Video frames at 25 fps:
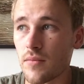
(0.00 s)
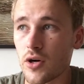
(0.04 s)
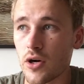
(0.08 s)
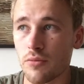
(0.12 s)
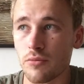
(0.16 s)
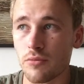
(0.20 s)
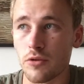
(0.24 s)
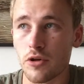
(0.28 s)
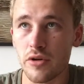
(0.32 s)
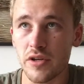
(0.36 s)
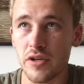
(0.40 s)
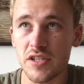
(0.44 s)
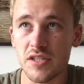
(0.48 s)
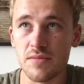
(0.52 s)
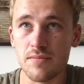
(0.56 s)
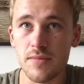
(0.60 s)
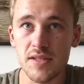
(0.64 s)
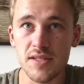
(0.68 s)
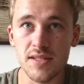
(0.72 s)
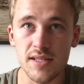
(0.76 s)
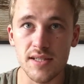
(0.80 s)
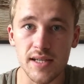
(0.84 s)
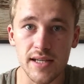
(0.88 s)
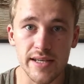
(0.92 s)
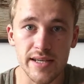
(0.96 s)
Come Christmas,
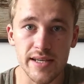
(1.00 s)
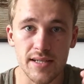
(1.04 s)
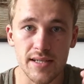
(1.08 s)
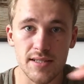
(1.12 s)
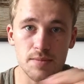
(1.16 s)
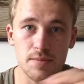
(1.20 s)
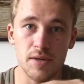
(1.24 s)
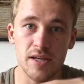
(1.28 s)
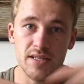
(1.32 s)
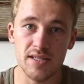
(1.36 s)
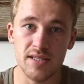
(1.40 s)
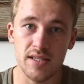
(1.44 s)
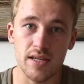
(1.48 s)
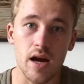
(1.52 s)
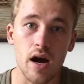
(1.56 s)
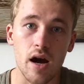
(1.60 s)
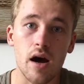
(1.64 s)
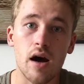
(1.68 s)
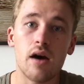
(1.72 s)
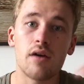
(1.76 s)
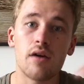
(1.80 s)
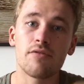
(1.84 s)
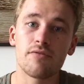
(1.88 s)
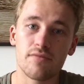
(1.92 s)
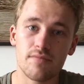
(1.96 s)
the league splits in
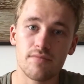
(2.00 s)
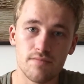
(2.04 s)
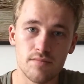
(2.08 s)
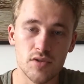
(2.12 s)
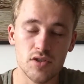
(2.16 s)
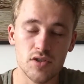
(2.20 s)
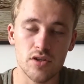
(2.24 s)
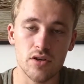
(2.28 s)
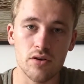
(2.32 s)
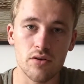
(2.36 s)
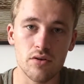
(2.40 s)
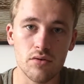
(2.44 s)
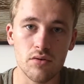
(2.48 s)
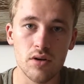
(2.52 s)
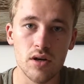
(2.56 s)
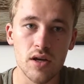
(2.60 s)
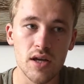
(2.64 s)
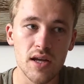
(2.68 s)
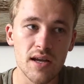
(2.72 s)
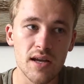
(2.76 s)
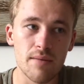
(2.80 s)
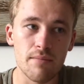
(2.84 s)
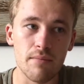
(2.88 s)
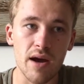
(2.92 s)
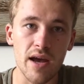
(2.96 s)
half, so
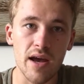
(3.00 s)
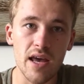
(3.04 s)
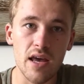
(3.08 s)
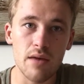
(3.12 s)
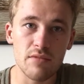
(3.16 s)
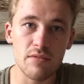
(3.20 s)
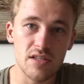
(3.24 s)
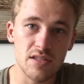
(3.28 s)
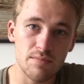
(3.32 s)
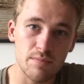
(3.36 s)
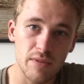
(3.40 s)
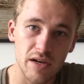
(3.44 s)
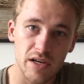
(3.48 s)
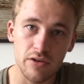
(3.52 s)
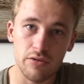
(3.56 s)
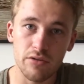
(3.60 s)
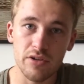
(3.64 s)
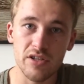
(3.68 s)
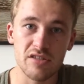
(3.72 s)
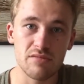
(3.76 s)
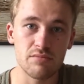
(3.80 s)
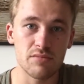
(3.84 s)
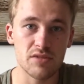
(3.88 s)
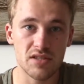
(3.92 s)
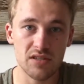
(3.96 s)
my aim is by
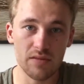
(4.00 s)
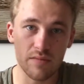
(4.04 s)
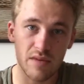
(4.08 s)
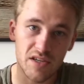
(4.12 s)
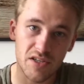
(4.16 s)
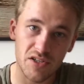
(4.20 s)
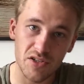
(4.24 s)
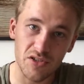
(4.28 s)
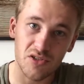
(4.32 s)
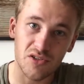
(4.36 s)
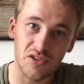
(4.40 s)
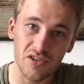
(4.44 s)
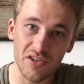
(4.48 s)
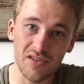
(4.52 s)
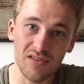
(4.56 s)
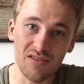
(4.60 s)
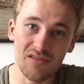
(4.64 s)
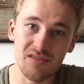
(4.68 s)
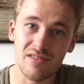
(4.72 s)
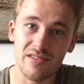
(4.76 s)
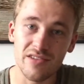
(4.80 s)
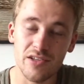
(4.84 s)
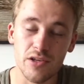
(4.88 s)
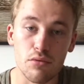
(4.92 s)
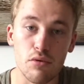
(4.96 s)
Christmas to make sure
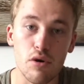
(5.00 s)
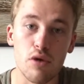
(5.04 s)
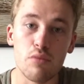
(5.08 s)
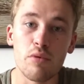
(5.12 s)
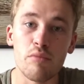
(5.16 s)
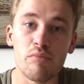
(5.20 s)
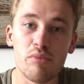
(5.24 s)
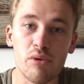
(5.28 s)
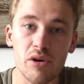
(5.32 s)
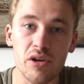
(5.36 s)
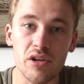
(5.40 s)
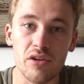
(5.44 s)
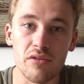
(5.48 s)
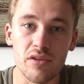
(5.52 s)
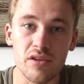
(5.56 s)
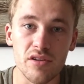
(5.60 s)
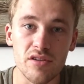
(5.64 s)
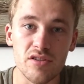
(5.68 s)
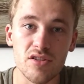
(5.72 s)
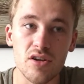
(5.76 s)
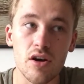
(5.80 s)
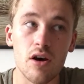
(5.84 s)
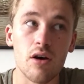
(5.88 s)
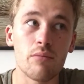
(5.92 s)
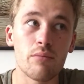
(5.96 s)
Europa Point are in the
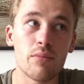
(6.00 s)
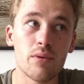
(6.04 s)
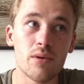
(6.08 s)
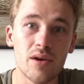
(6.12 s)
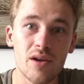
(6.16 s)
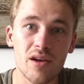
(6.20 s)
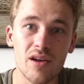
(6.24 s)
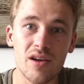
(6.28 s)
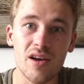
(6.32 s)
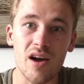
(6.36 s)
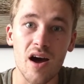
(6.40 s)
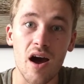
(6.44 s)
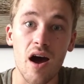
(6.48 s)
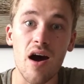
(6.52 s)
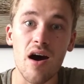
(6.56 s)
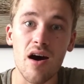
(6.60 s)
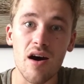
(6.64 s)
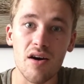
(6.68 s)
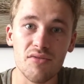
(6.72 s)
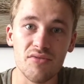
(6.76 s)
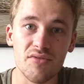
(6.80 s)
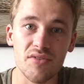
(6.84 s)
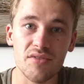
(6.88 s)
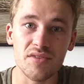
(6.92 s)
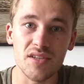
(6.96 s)
top
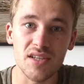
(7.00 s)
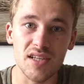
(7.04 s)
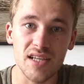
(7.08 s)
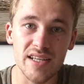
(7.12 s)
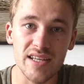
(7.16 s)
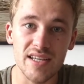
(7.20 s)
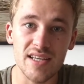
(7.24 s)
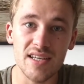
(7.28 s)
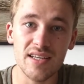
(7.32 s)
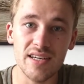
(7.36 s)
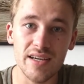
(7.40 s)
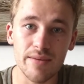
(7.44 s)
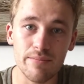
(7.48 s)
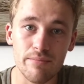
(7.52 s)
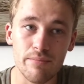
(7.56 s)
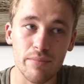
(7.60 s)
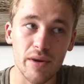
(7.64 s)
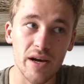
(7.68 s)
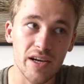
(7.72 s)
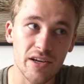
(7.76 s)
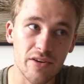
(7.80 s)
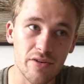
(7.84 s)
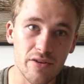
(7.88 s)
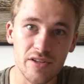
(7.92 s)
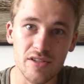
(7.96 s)
half of the league
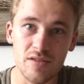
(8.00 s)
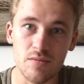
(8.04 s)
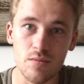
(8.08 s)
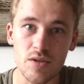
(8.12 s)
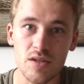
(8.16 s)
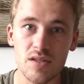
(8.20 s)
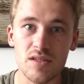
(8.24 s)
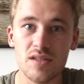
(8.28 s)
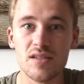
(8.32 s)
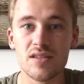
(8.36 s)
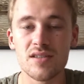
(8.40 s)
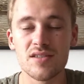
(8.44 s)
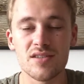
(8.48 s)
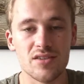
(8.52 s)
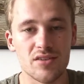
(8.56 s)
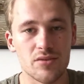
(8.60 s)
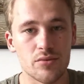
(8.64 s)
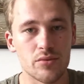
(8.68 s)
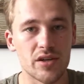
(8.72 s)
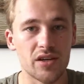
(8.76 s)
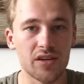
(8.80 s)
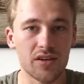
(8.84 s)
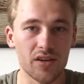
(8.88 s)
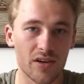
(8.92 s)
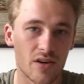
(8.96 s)
by Christmas, so that
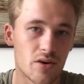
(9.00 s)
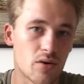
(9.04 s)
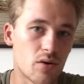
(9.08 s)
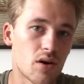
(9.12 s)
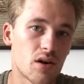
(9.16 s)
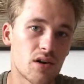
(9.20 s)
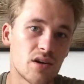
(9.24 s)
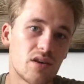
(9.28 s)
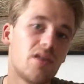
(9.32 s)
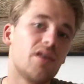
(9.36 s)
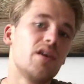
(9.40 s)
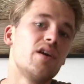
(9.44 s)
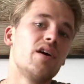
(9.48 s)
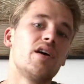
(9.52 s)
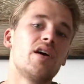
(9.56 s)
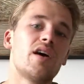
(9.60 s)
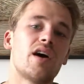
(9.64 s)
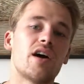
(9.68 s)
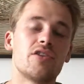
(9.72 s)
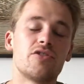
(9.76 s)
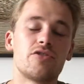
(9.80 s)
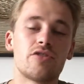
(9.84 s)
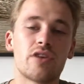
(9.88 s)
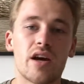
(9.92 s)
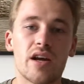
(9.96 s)
we can go on
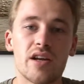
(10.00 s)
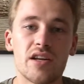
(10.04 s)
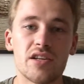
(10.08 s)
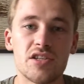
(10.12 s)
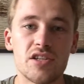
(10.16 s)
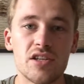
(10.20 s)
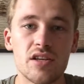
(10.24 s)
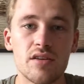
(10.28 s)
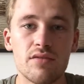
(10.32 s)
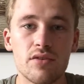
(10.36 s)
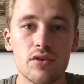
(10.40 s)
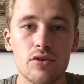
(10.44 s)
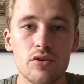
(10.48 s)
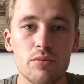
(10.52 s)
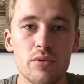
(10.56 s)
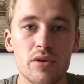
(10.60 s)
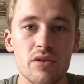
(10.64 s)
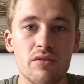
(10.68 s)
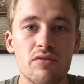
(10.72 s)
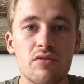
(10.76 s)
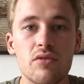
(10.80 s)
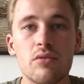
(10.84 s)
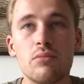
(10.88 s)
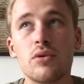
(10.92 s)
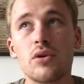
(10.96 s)
and try and achieve European
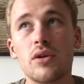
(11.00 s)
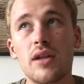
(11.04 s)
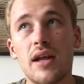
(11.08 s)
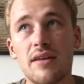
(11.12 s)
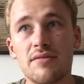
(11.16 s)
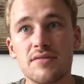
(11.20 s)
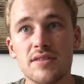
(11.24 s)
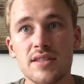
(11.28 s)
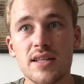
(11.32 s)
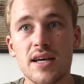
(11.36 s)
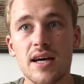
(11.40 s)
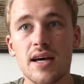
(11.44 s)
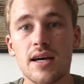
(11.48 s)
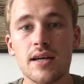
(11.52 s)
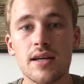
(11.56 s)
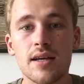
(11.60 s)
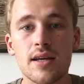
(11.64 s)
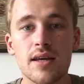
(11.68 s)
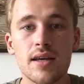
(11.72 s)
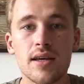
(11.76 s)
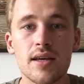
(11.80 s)
football after that.